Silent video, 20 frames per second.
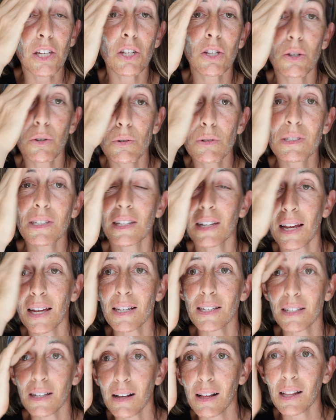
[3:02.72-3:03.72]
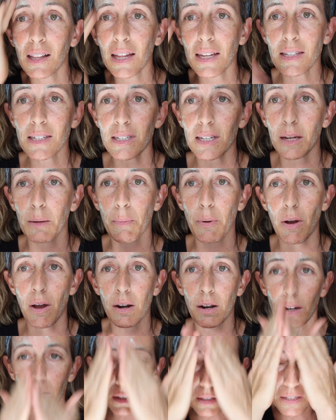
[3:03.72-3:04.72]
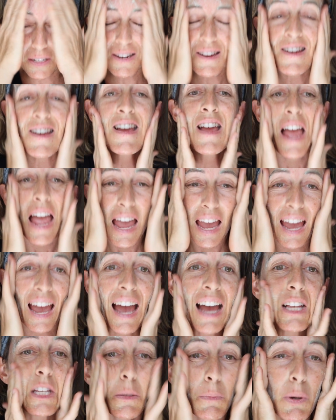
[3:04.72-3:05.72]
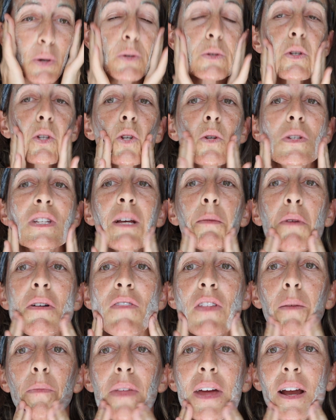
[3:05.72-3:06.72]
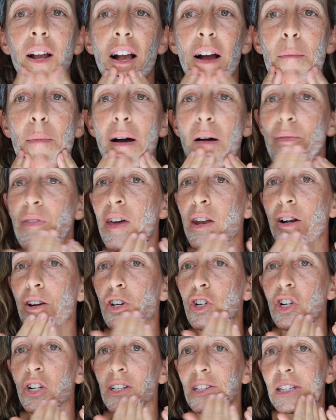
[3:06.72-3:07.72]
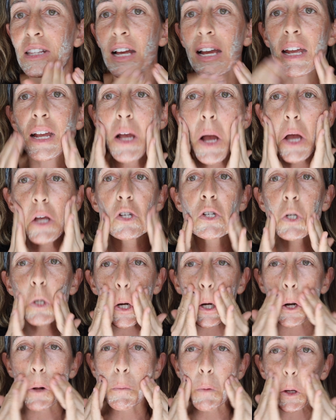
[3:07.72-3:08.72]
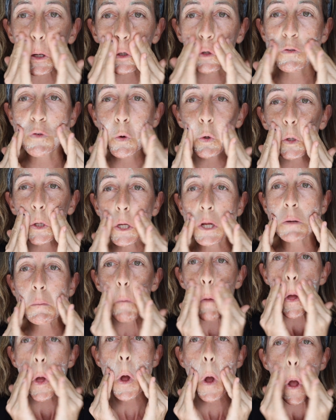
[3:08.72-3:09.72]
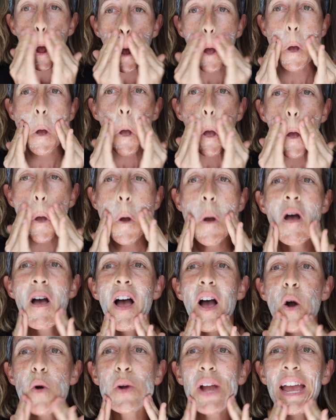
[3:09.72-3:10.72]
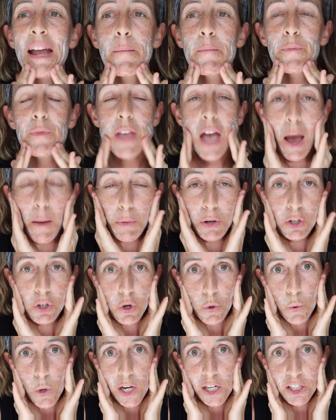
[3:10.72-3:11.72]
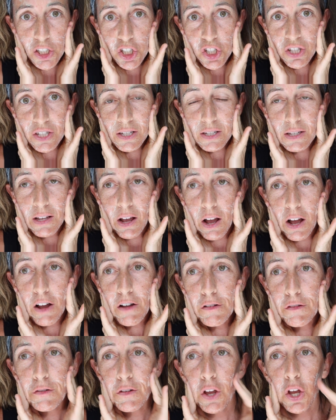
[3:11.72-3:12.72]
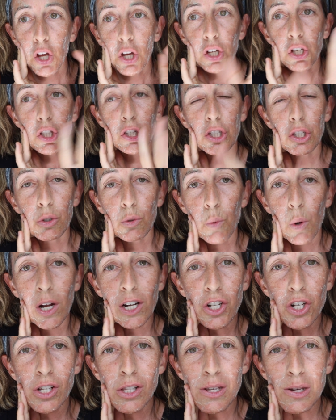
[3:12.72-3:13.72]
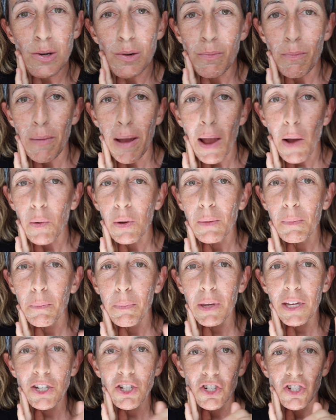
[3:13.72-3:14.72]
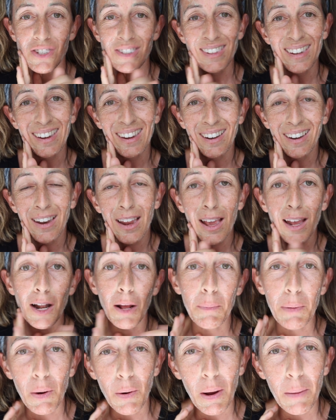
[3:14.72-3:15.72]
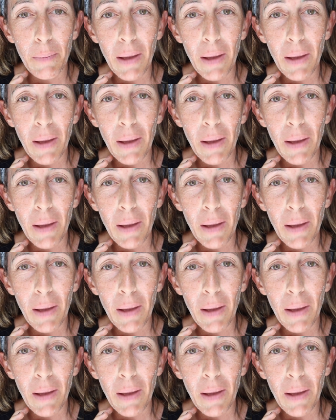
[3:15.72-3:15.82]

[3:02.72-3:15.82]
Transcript: use it as a cleansing product, as opposed to some of them that come out that are just like a straight up exfoliant. Okay, I'm gonna go wash this off. You watch a little Maui beach scene, and I'll be right